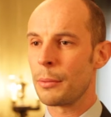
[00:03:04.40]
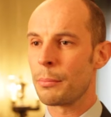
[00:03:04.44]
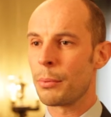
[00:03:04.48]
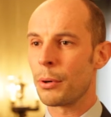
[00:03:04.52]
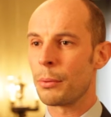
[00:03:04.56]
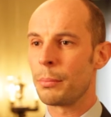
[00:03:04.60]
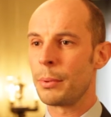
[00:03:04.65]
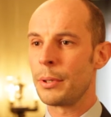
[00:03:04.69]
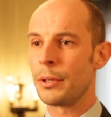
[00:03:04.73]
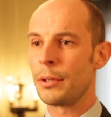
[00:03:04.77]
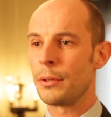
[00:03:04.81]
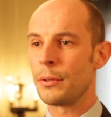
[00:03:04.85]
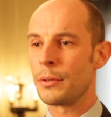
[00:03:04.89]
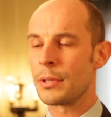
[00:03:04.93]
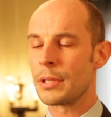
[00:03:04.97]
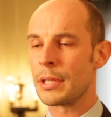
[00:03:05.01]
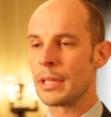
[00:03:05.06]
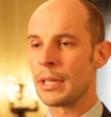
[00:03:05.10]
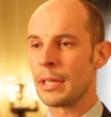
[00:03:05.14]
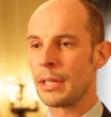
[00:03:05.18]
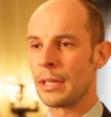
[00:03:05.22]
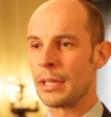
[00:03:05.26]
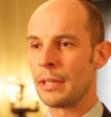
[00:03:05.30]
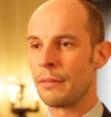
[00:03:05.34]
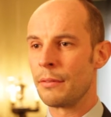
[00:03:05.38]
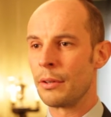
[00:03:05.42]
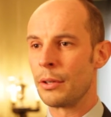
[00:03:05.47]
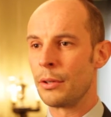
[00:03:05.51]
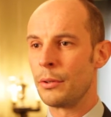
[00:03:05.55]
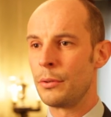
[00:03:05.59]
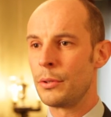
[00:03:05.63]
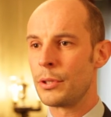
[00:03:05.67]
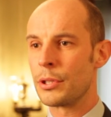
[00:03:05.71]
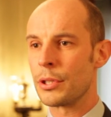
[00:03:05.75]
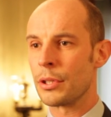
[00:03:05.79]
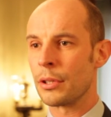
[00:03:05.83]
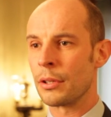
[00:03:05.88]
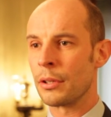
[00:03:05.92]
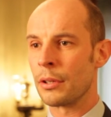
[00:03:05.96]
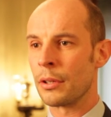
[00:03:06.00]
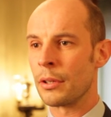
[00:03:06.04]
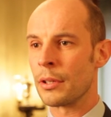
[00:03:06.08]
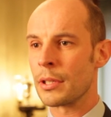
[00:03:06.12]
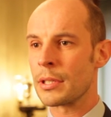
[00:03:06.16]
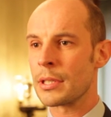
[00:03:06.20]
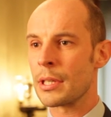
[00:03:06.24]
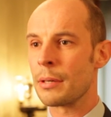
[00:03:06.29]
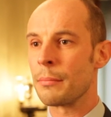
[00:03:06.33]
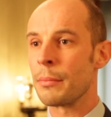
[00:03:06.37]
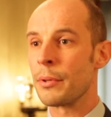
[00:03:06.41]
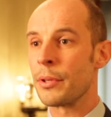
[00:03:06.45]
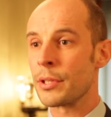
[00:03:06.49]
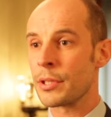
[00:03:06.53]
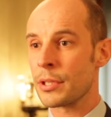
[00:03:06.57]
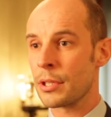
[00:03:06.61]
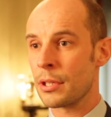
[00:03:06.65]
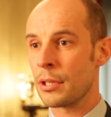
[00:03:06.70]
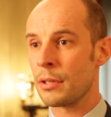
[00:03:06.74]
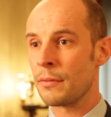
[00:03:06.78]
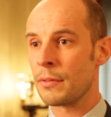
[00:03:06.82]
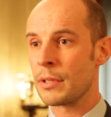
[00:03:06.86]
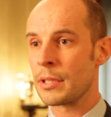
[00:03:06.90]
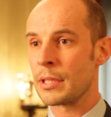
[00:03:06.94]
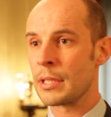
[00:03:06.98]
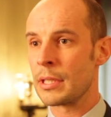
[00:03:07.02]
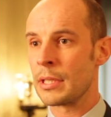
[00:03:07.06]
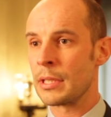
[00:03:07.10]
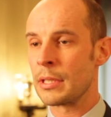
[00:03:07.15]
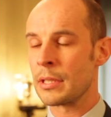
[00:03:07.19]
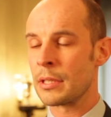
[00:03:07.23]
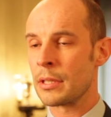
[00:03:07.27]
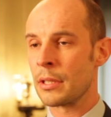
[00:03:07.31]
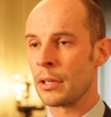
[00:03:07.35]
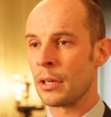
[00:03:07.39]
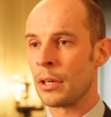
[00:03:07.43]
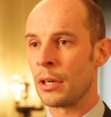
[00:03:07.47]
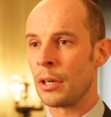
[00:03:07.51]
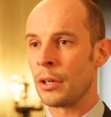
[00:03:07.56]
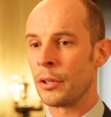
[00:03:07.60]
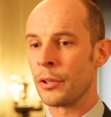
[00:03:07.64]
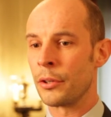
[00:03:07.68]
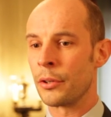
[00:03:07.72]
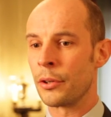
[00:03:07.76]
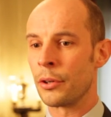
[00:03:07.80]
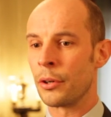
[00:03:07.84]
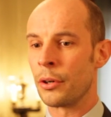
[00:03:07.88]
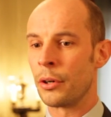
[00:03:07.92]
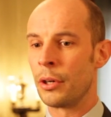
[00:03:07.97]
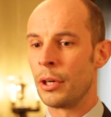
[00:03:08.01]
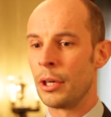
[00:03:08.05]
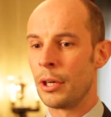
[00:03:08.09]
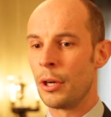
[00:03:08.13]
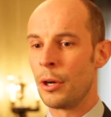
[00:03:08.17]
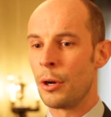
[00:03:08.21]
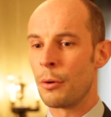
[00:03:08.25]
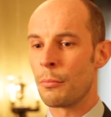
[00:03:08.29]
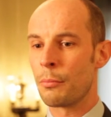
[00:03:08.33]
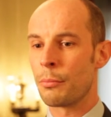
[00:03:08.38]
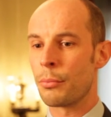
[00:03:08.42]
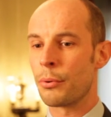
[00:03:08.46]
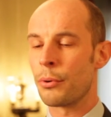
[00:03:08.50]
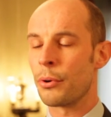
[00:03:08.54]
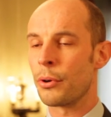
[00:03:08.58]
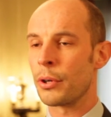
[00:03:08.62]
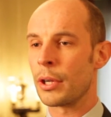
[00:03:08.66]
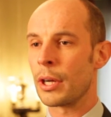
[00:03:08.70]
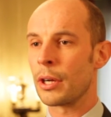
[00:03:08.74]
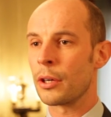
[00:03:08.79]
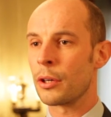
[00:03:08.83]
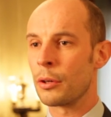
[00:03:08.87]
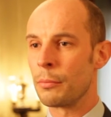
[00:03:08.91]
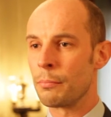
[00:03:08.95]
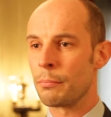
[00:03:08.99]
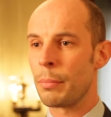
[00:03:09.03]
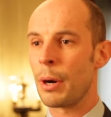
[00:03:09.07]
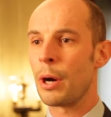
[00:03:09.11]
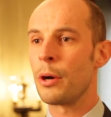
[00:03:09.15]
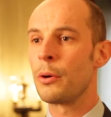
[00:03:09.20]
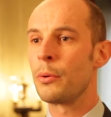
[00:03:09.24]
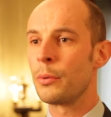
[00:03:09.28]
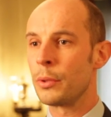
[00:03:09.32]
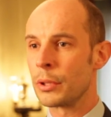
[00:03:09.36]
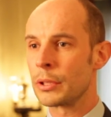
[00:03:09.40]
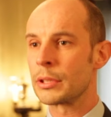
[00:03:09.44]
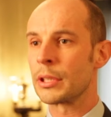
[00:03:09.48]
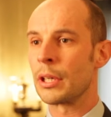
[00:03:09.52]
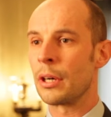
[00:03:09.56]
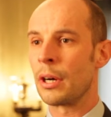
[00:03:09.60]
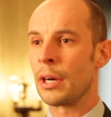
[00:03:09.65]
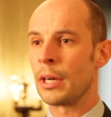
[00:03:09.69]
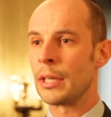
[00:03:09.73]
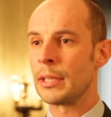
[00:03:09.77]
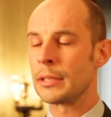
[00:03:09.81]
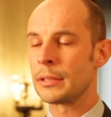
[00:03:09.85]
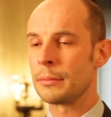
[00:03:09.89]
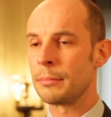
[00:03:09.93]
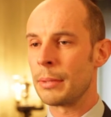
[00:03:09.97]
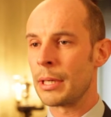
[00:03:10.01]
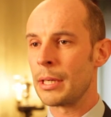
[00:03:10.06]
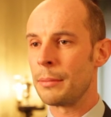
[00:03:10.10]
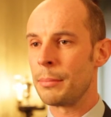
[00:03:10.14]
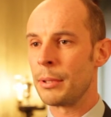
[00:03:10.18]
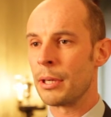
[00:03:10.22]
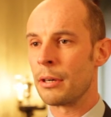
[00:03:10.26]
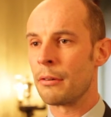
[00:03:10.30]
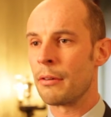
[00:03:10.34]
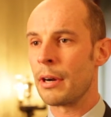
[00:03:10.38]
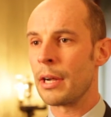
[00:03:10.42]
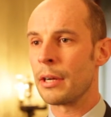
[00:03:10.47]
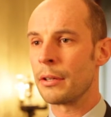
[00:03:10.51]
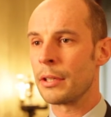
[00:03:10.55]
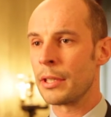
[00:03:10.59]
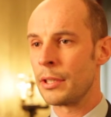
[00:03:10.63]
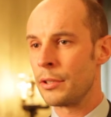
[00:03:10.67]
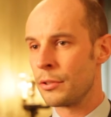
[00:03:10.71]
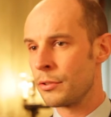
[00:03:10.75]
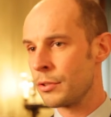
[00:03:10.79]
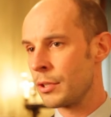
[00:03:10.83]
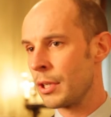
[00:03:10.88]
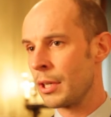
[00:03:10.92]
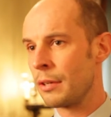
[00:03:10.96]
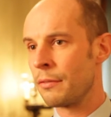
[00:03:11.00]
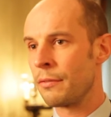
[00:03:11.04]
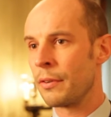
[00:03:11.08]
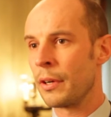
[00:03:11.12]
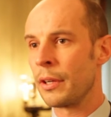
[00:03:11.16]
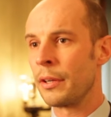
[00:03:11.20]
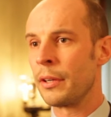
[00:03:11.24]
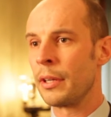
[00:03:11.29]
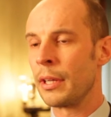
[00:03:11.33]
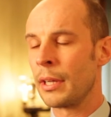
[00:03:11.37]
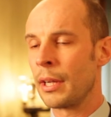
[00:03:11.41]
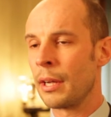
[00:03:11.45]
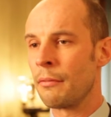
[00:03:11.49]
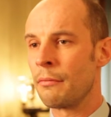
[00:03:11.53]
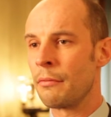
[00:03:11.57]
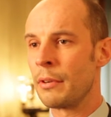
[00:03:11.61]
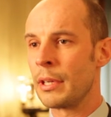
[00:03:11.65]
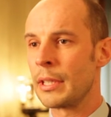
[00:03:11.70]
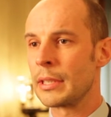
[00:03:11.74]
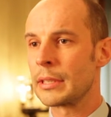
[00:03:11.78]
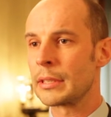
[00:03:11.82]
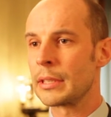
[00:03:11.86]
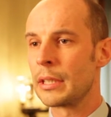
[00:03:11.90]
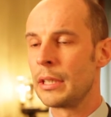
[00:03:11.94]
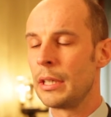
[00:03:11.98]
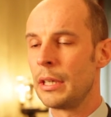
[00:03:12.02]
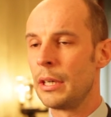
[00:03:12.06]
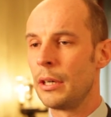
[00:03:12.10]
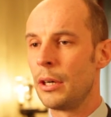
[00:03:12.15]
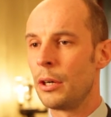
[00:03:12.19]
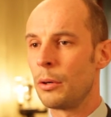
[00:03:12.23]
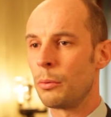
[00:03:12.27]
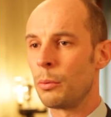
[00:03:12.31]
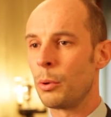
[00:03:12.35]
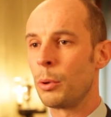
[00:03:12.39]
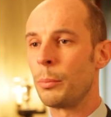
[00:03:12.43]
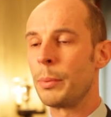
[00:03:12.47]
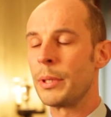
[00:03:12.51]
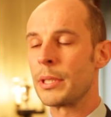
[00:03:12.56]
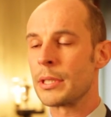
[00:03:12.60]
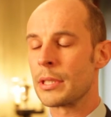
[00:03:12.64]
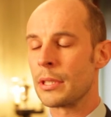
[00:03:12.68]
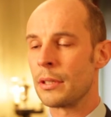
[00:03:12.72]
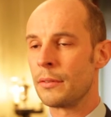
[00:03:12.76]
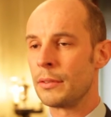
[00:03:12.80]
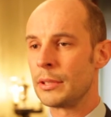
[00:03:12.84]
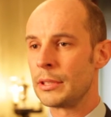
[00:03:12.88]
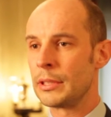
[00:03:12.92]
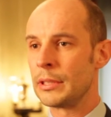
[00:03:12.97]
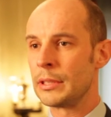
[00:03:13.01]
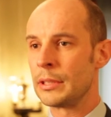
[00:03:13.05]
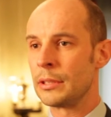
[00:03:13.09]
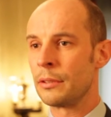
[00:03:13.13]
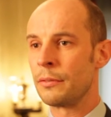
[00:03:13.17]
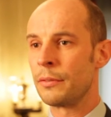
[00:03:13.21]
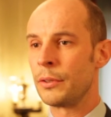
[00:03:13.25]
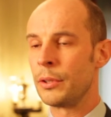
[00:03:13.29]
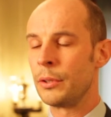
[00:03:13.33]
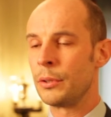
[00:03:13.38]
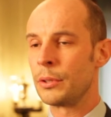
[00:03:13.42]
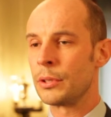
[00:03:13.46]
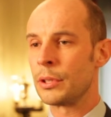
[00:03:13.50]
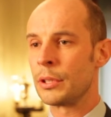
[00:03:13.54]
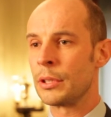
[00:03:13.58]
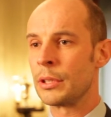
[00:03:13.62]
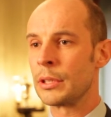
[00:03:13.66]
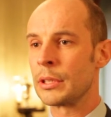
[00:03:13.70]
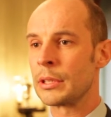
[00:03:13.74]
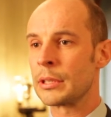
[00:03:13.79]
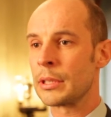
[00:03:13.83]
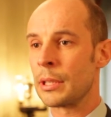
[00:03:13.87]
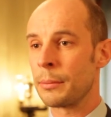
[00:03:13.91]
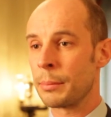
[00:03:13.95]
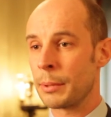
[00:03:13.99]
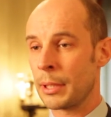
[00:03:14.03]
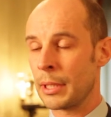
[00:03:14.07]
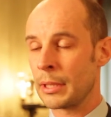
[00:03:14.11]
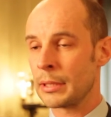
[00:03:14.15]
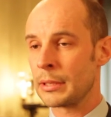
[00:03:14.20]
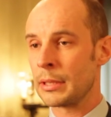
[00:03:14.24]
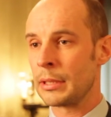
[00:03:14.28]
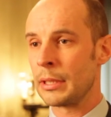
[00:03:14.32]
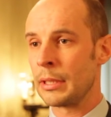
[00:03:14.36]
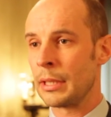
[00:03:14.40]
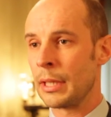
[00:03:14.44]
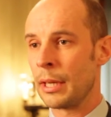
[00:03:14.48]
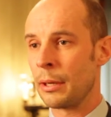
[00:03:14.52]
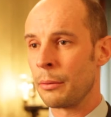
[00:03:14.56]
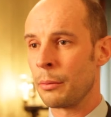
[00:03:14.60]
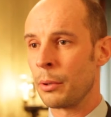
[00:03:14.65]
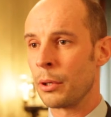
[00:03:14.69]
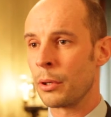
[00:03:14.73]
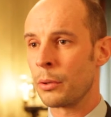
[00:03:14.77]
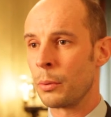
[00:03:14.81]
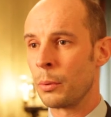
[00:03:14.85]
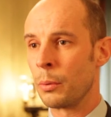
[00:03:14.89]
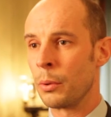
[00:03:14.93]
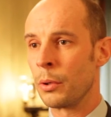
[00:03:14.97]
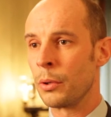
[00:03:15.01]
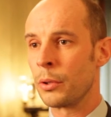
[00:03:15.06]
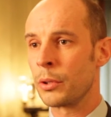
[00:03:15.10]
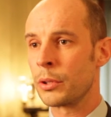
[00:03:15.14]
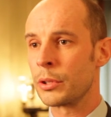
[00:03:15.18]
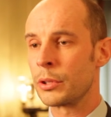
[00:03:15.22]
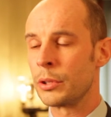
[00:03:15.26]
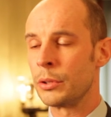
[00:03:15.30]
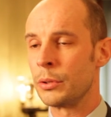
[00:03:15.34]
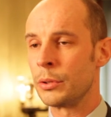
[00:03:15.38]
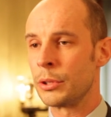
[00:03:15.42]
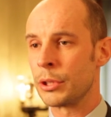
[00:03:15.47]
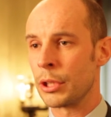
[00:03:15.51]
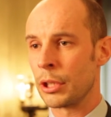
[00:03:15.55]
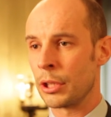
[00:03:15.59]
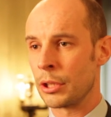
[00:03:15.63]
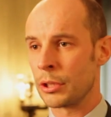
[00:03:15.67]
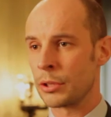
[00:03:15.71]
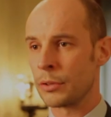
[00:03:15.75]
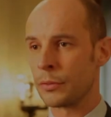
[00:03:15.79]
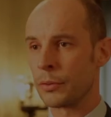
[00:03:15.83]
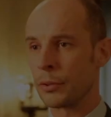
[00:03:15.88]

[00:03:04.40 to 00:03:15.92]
probably do see an evolution that some of the services that are not product componentized, maybe around intraday funding and risk, will be services in the future that the sub-custody network will look to charge